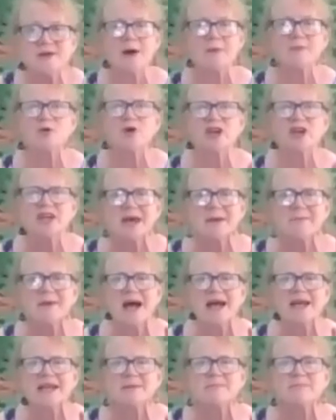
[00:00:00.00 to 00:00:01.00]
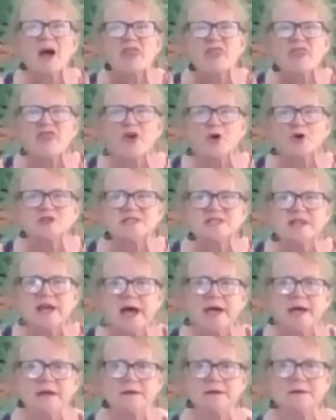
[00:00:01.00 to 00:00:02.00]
I'm going to get mine in by Thursday